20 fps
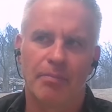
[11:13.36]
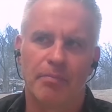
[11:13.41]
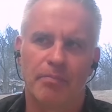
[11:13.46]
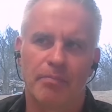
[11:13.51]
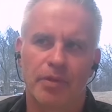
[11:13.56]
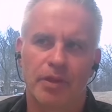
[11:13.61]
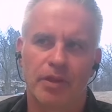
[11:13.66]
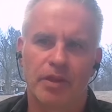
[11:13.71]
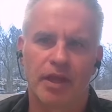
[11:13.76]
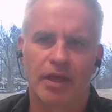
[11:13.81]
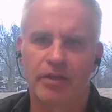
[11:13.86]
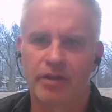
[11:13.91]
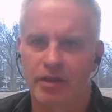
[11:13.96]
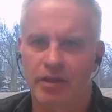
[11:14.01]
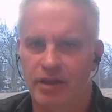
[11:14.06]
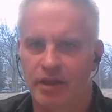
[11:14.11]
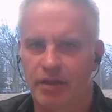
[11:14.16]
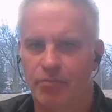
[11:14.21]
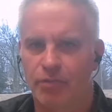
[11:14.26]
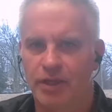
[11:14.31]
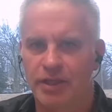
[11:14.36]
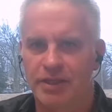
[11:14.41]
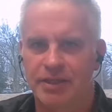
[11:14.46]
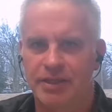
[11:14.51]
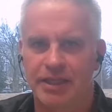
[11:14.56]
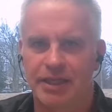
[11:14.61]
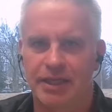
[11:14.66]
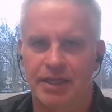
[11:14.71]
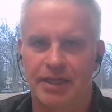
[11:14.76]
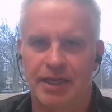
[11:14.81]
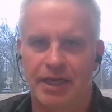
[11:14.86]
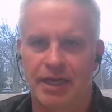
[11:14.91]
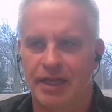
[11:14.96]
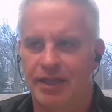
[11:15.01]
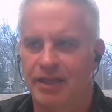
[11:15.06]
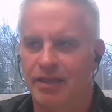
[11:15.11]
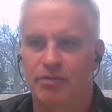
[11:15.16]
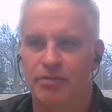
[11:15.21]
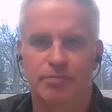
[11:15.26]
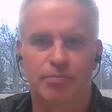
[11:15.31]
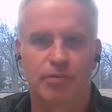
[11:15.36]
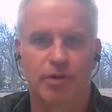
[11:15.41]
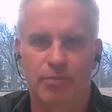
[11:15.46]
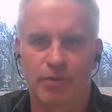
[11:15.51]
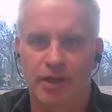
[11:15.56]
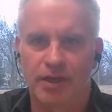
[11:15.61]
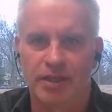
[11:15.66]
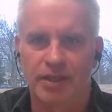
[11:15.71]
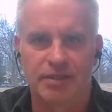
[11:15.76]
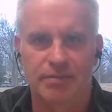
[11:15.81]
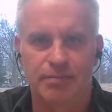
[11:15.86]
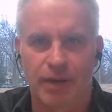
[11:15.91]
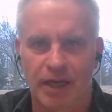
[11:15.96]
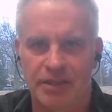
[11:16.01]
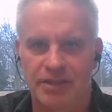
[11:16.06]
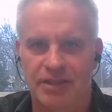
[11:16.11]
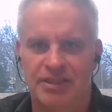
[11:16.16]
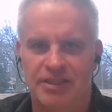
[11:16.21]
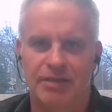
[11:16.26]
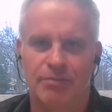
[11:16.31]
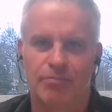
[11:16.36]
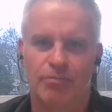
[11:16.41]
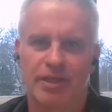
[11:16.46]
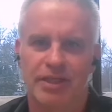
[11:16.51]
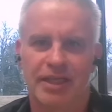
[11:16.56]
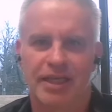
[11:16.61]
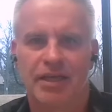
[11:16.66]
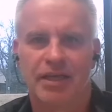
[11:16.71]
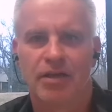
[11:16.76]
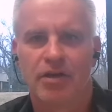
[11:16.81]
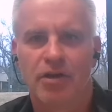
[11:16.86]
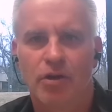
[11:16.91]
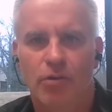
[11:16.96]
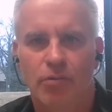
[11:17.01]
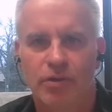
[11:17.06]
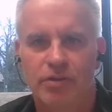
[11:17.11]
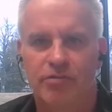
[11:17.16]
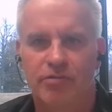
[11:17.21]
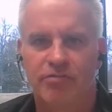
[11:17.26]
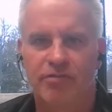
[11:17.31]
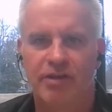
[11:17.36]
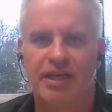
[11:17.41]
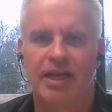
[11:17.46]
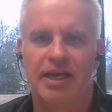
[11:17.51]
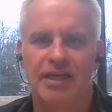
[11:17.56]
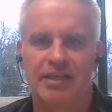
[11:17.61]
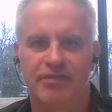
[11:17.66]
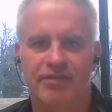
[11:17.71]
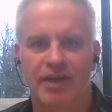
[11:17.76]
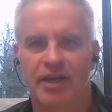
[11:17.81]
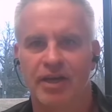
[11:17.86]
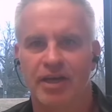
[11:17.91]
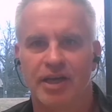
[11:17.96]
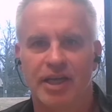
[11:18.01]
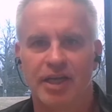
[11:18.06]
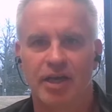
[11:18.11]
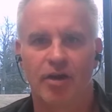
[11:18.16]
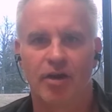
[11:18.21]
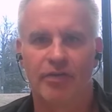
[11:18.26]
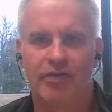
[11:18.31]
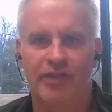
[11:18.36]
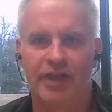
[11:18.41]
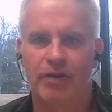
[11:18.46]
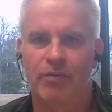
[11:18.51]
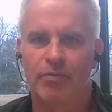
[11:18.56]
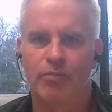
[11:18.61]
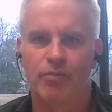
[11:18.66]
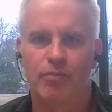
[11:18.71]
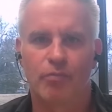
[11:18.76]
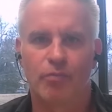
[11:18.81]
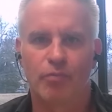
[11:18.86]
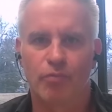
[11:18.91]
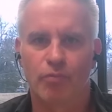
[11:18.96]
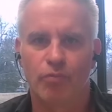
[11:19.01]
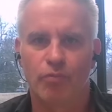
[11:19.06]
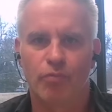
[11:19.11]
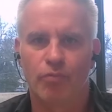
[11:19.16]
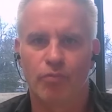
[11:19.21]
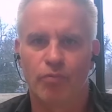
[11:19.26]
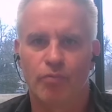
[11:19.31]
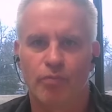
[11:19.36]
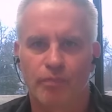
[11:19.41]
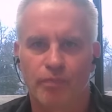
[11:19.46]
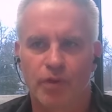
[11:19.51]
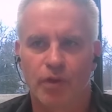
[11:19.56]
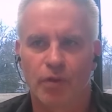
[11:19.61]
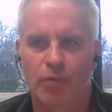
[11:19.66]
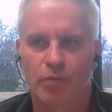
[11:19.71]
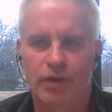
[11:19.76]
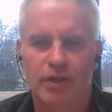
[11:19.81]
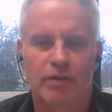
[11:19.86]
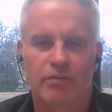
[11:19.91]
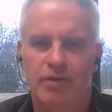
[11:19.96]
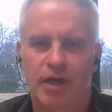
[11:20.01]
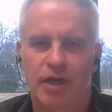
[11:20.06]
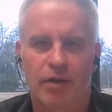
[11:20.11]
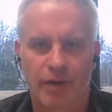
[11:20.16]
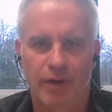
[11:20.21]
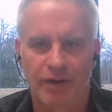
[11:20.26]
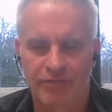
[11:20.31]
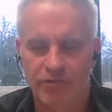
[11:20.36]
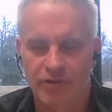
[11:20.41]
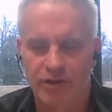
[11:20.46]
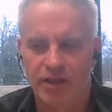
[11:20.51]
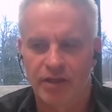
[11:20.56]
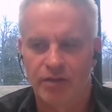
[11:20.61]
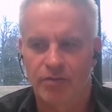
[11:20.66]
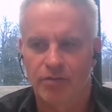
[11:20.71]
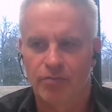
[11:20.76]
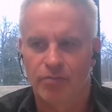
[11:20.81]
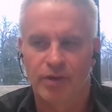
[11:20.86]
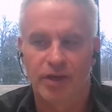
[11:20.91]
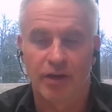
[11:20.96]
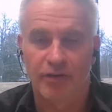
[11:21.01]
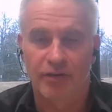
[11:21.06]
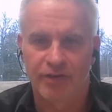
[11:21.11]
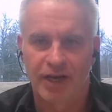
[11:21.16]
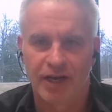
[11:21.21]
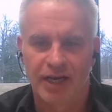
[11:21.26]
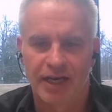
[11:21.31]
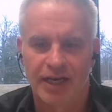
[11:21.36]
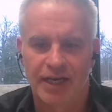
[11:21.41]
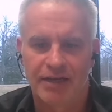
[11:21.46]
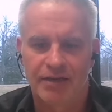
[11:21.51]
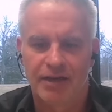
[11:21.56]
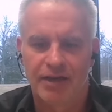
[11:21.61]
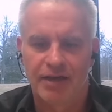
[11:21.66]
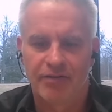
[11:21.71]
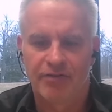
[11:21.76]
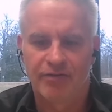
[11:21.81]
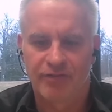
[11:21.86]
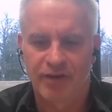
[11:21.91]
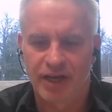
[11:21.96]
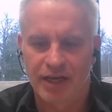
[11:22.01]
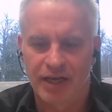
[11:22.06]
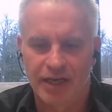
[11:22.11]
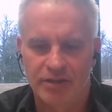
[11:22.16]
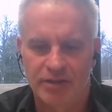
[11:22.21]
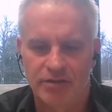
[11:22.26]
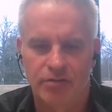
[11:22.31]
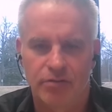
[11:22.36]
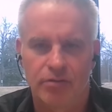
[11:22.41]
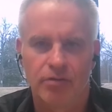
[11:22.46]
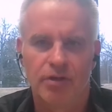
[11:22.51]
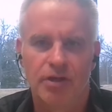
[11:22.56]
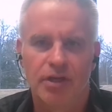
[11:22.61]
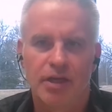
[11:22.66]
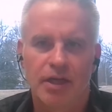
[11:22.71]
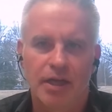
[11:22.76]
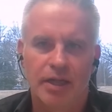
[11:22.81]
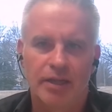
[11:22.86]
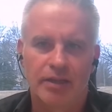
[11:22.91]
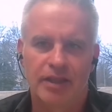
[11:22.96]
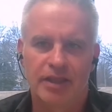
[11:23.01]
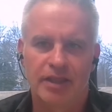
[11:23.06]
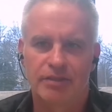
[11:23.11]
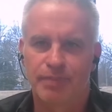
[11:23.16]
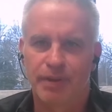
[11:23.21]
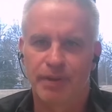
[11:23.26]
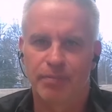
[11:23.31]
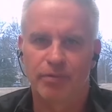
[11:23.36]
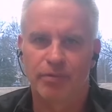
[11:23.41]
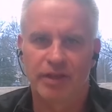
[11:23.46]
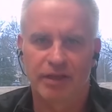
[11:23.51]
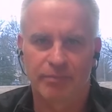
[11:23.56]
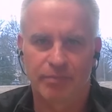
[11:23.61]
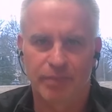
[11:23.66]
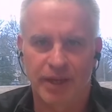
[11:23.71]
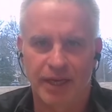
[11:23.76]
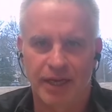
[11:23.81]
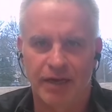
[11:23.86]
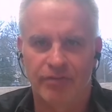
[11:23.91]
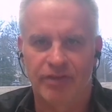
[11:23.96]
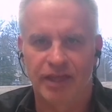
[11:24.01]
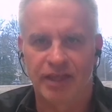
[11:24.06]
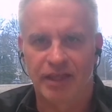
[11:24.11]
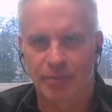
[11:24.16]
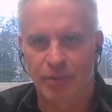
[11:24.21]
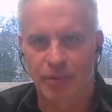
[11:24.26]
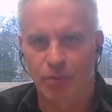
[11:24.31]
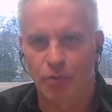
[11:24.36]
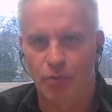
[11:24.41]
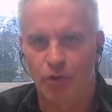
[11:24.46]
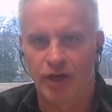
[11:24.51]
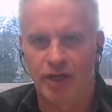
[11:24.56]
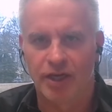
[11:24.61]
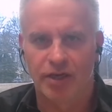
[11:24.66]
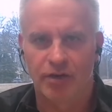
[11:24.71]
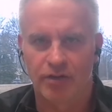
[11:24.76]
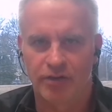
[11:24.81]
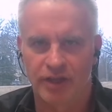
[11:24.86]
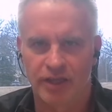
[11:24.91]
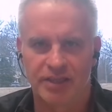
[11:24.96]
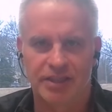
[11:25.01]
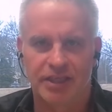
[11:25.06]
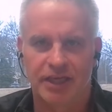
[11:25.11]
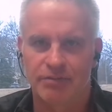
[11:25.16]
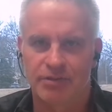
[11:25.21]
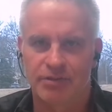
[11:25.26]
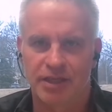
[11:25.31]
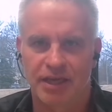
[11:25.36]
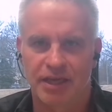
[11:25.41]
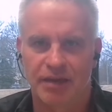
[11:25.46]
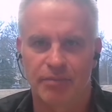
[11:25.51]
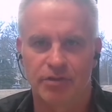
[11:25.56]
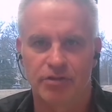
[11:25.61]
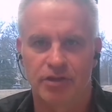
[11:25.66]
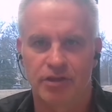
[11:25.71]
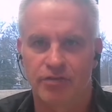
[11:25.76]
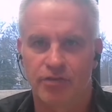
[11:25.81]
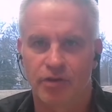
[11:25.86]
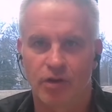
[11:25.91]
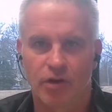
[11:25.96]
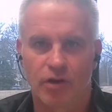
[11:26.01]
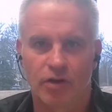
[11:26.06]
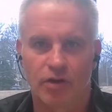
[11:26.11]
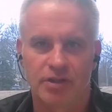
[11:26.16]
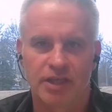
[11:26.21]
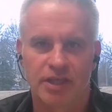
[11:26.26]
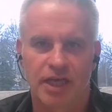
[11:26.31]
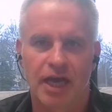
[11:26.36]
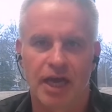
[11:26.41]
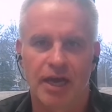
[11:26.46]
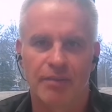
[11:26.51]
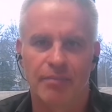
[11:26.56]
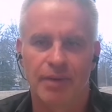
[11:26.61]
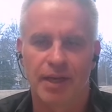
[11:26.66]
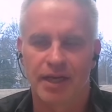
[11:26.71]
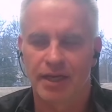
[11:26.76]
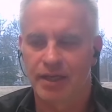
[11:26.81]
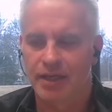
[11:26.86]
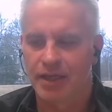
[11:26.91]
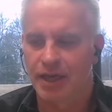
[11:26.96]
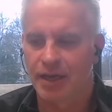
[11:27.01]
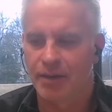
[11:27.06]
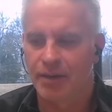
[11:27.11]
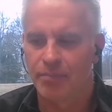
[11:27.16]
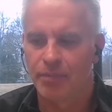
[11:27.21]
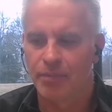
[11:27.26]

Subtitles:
The other thing we did, and I think it was probably one of the smartest thing we did, was we realized very early on that we don't know everything. We know very little. There's people that have been out there that have been working on these types of chemistries for a long time. And